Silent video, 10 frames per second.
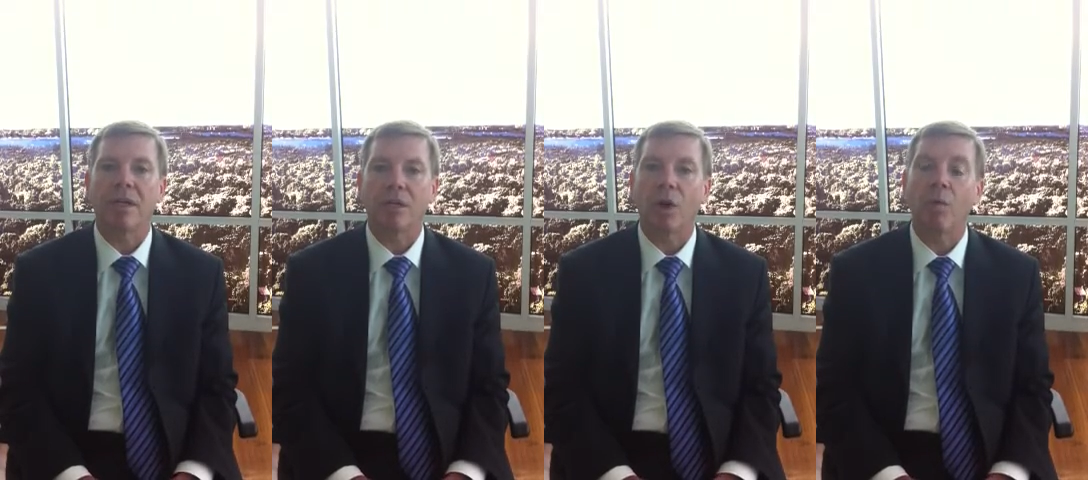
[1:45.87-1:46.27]

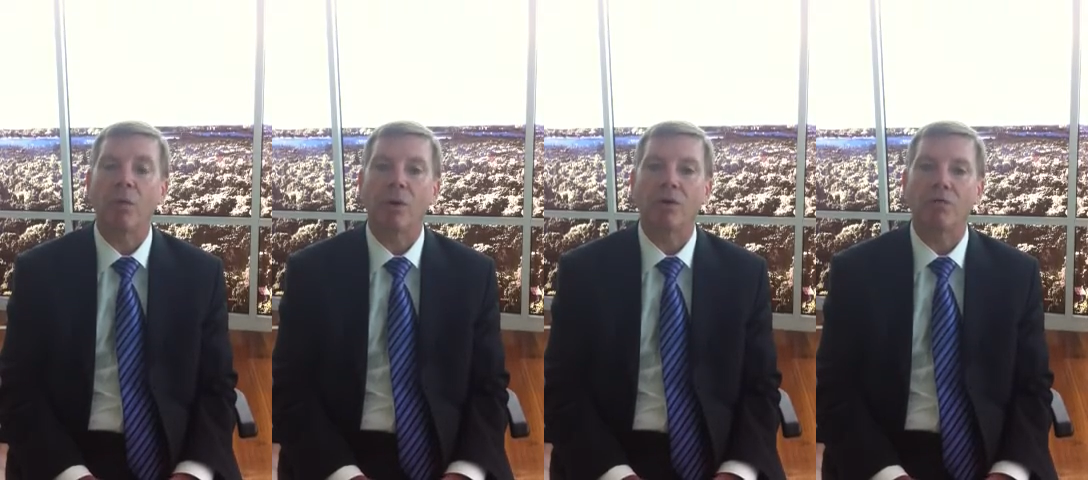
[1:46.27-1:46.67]
in a
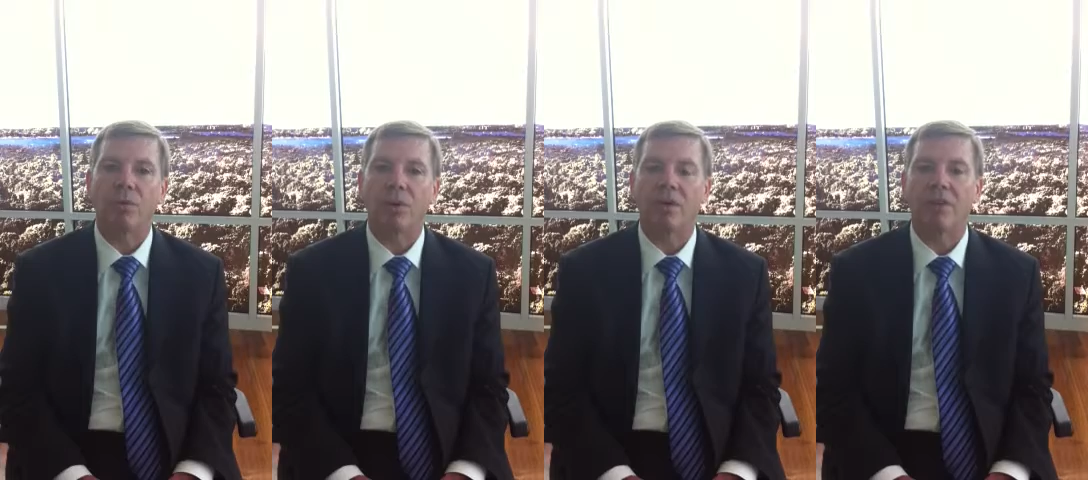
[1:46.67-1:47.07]
co-broke for
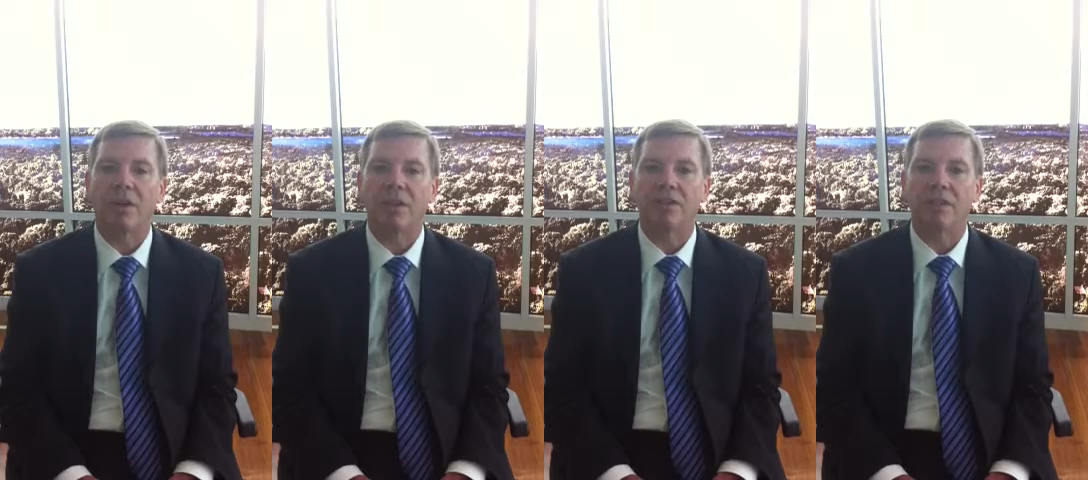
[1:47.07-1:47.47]
one of
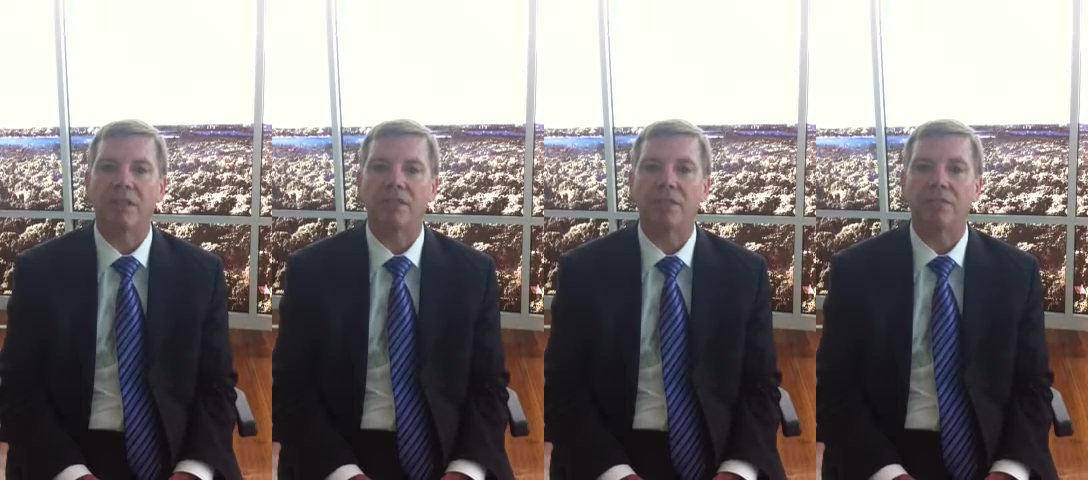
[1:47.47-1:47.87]
our
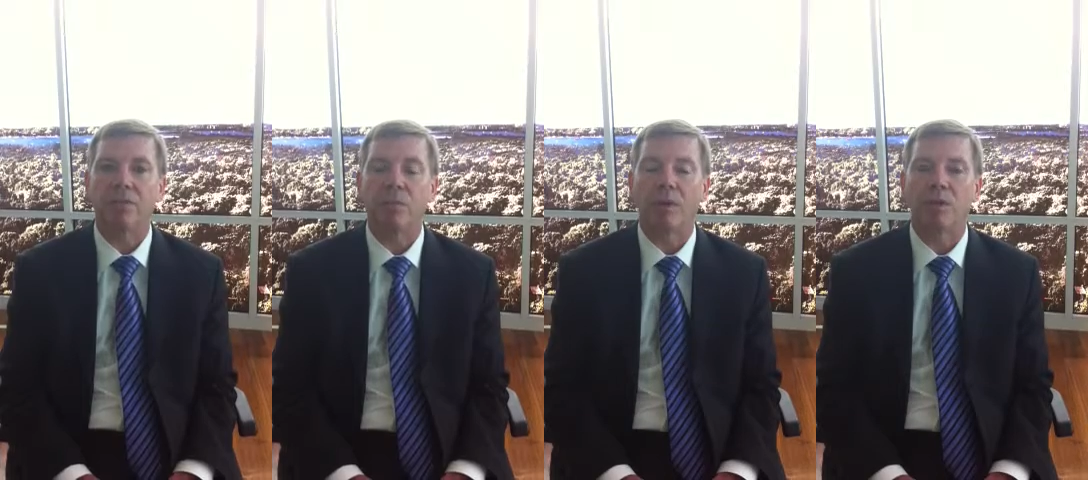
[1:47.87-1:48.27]
listings a
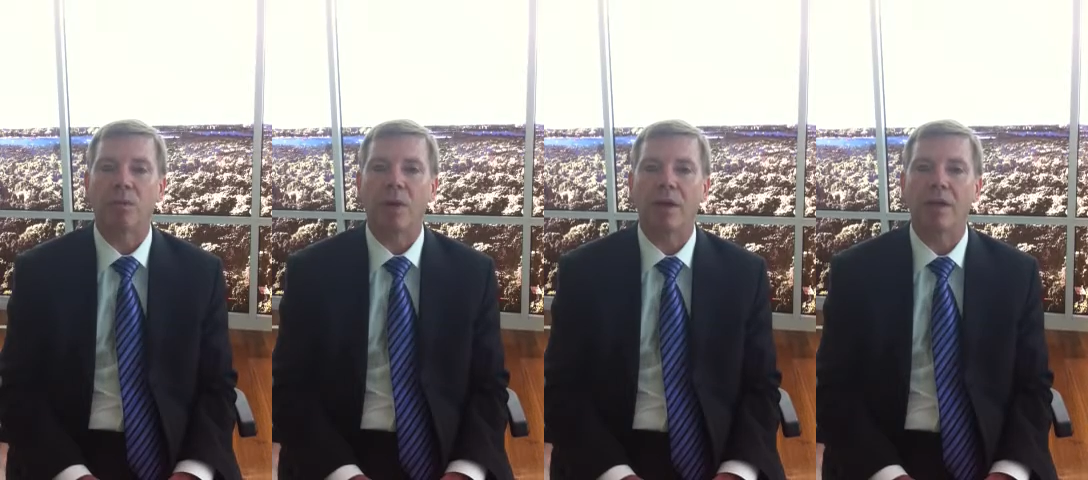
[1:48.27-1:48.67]
few months
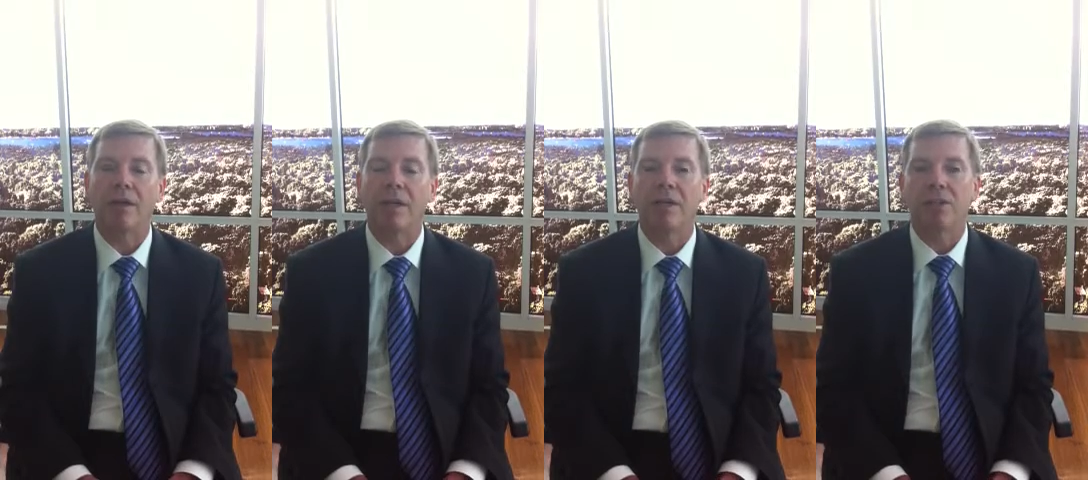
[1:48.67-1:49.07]
prior.